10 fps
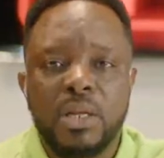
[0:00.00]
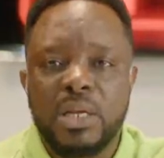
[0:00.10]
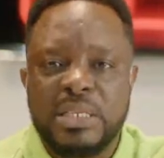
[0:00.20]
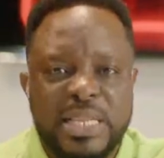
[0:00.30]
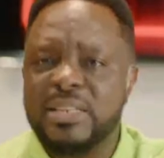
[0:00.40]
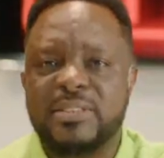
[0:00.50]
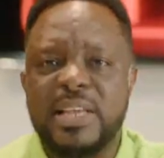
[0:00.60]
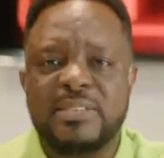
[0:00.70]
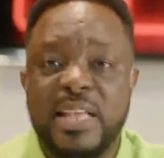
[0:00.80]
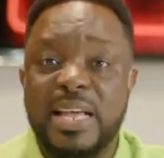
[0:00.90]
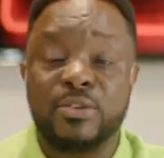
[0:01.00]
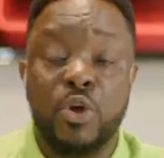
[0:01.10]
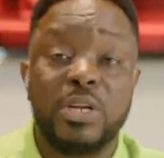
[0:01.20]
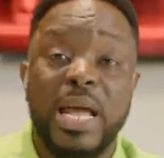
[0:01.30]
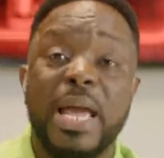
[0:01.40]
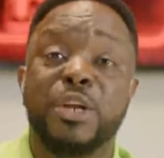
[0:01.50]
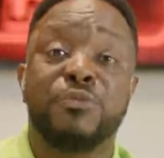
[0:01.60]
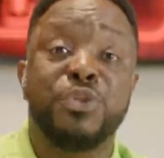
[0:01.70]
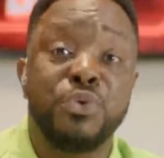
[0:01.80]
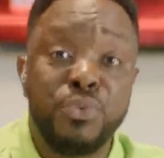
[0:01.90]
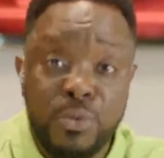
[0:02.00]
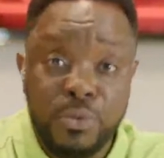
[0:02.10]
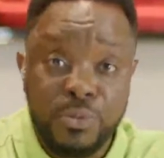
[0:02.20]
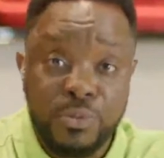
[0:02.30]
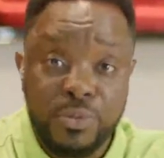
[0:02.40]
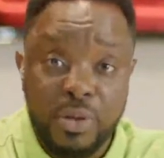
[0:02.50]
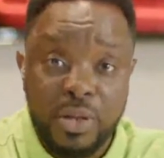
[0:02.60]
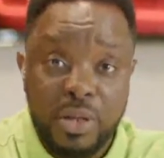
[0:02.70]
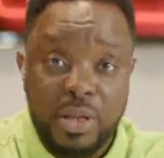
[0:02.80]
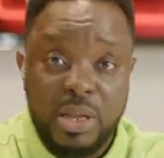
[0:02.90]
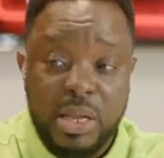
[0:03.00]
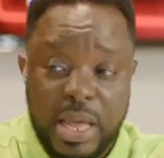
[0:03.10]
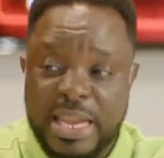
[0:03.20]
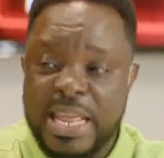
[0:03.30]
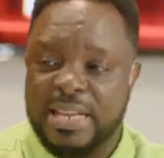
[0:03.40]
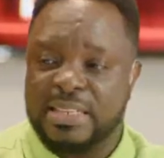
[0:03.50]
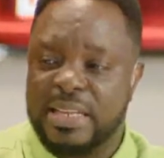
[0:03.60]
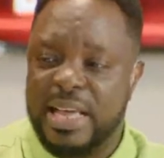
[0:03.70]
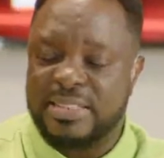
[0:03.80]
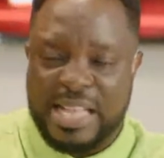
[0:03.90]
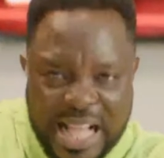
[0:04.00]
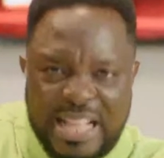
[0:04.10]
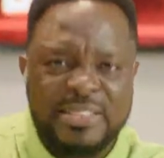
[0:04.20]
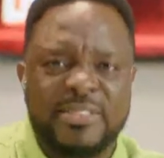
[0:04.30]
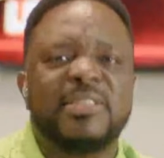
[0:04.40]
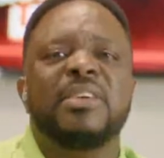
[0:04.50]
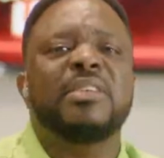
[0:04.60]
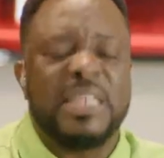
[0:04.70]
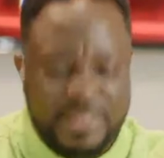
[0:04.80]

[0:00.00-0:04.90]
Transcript: Daddy says he has gone ahead of you and he has canceled it.